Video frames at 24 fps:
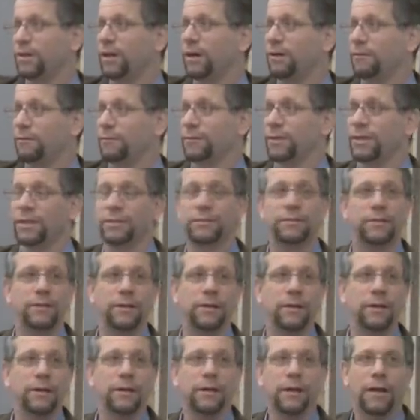car on it,
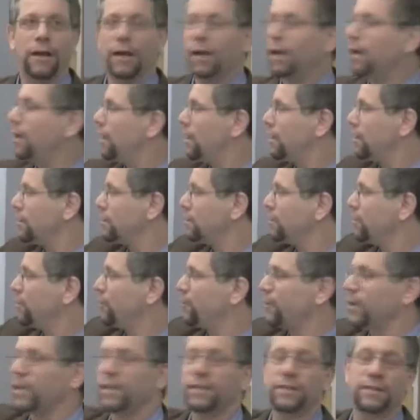and you
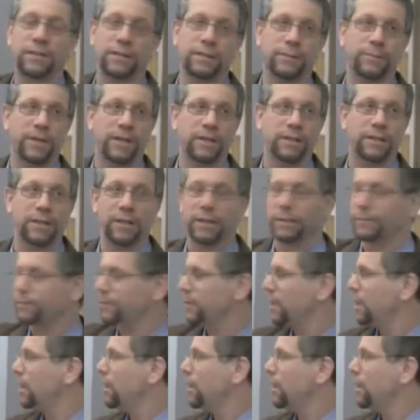feel it in the building.